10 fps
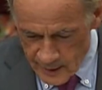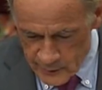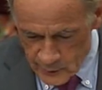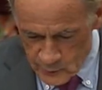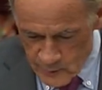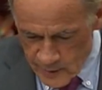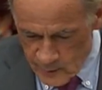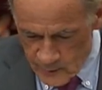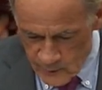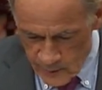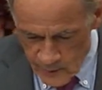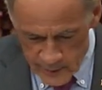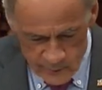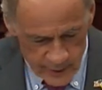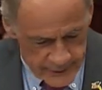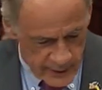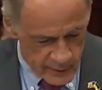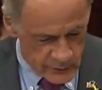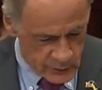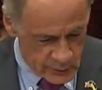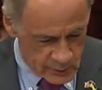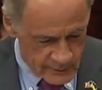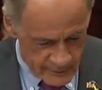I yield my time to,